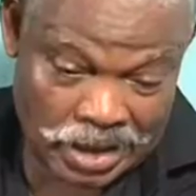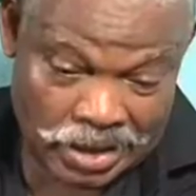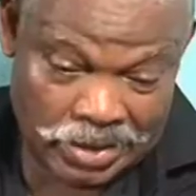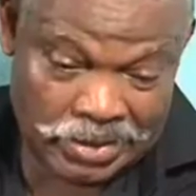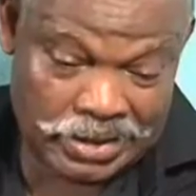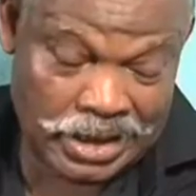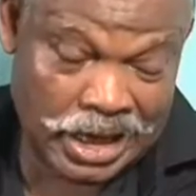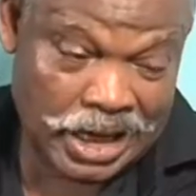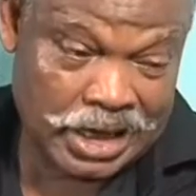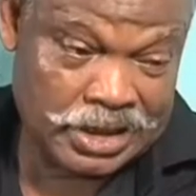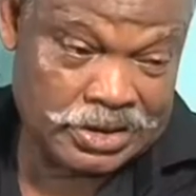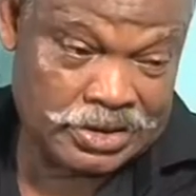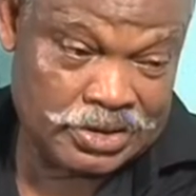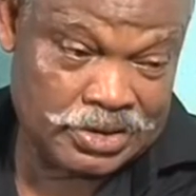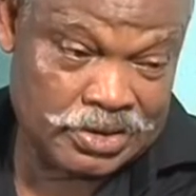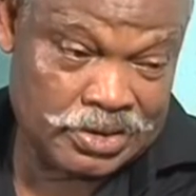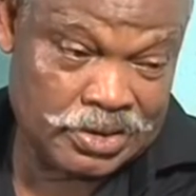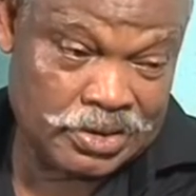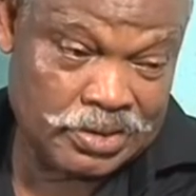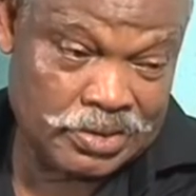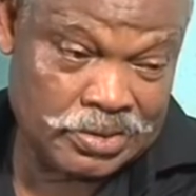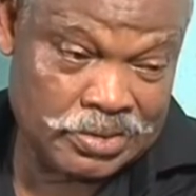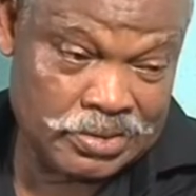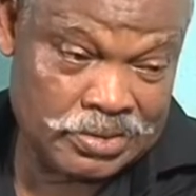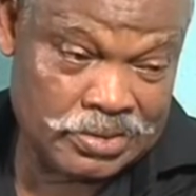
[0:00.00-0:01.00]
I would like to
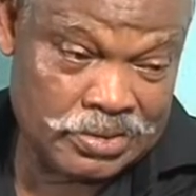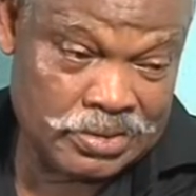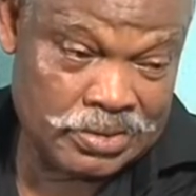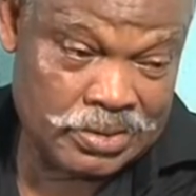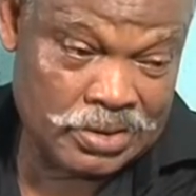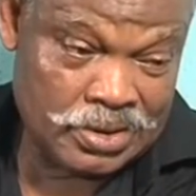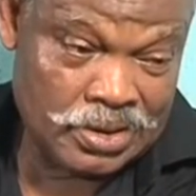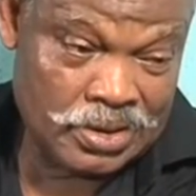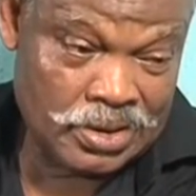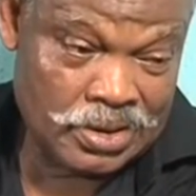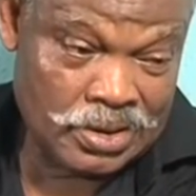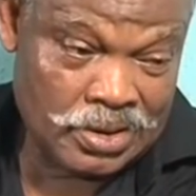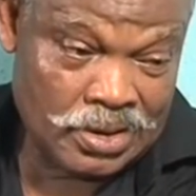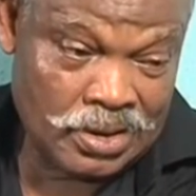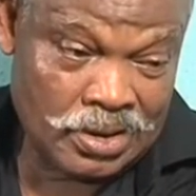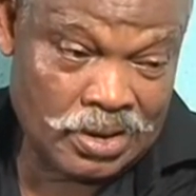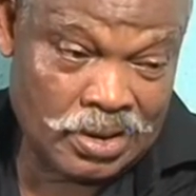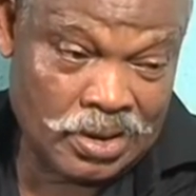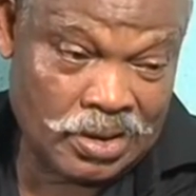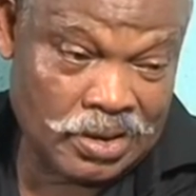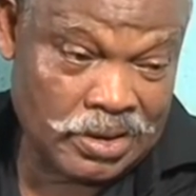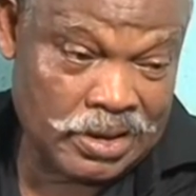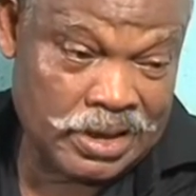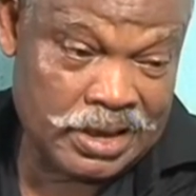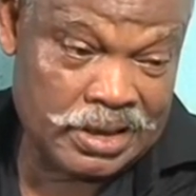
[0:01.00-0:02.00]
know.
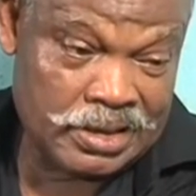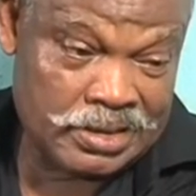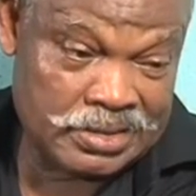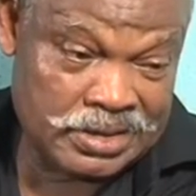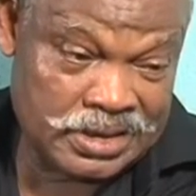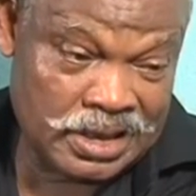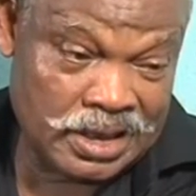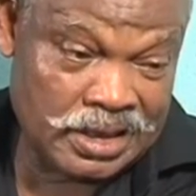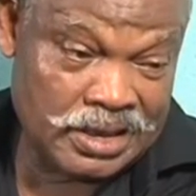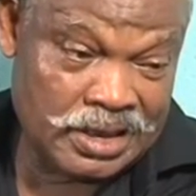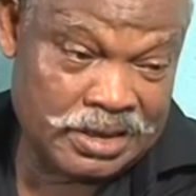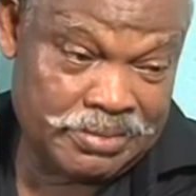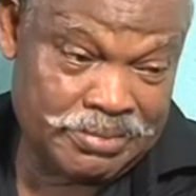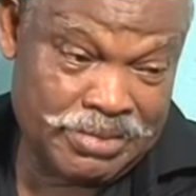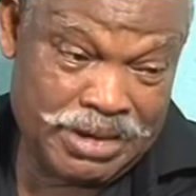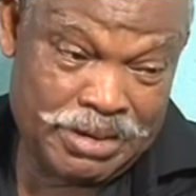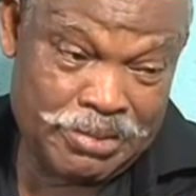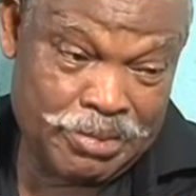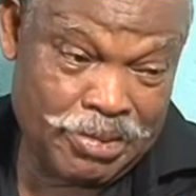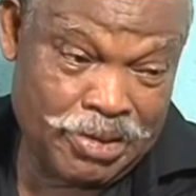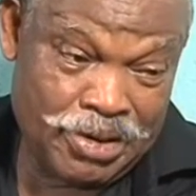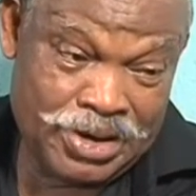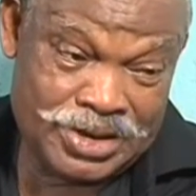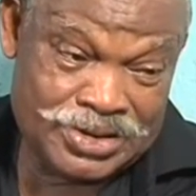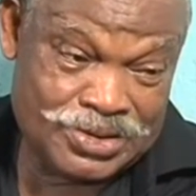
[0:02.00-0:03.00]
Or else I let my
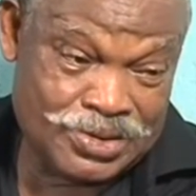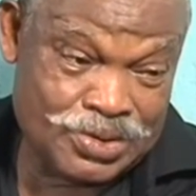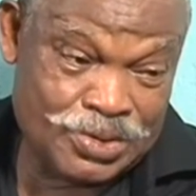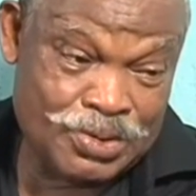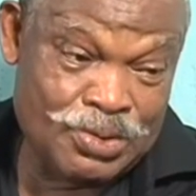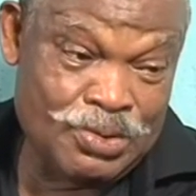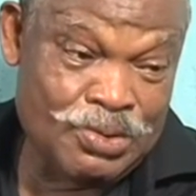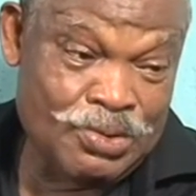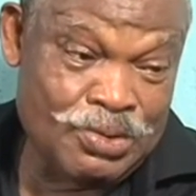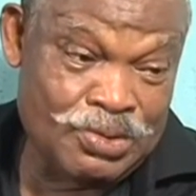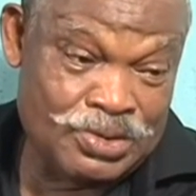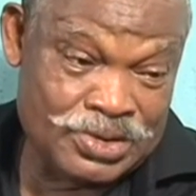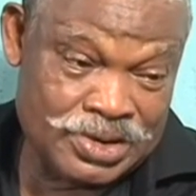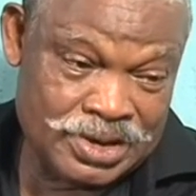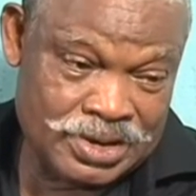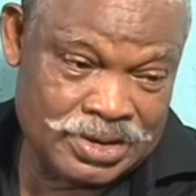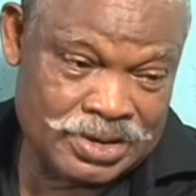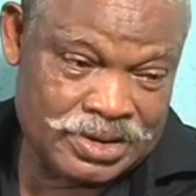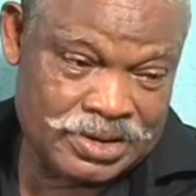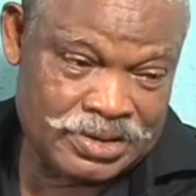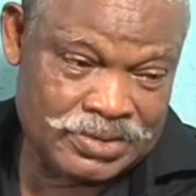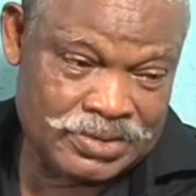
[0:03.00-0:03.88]
boys lose on